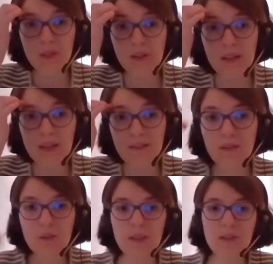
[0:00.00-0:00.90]
but not
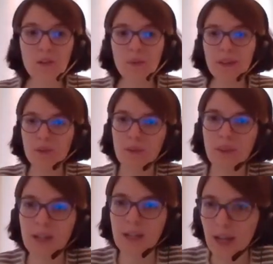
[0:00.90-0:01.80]
least, you need already to
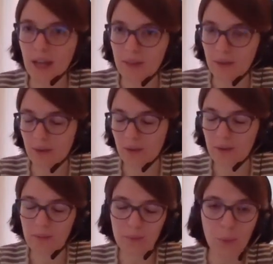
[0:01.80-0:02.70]
think at
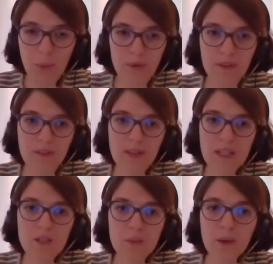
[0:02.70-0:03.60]
the proposal
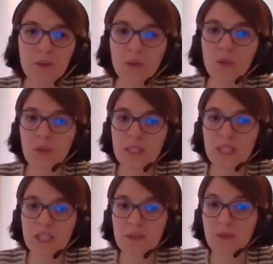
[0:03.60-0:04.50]
stage about your
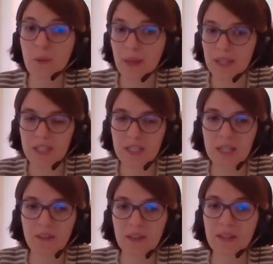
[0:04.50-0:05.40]
strategy for
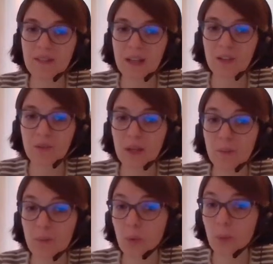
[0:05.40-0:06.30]
managing the
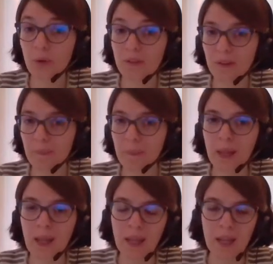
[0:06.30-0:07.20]
intellectual property.
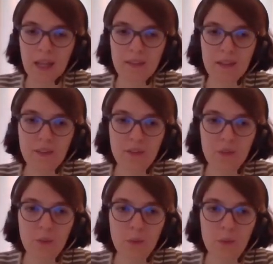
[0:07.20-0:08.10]
It needs
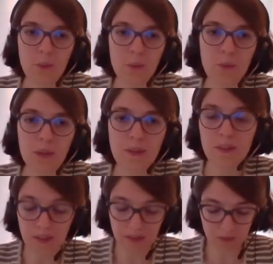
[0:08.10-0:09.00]
to
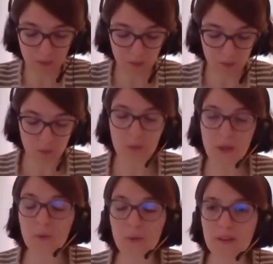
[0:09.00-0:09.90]

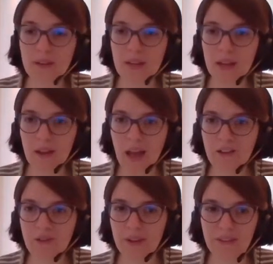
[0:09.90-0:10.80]
be already
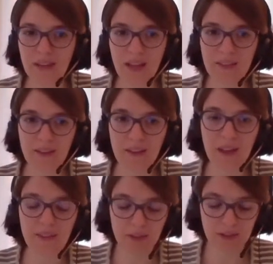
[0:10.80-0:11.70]
addressed at
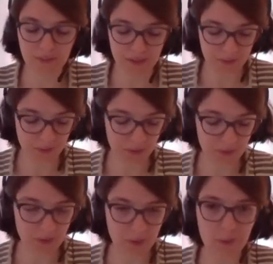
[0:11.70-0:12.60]
the level of
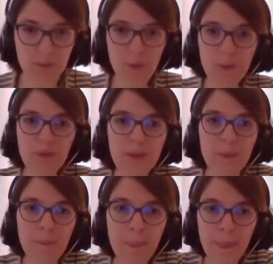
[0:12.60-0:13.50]
the
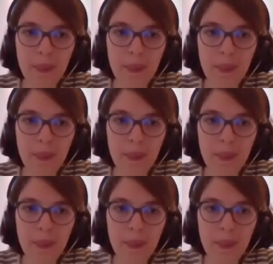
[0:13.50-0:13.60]
proposal.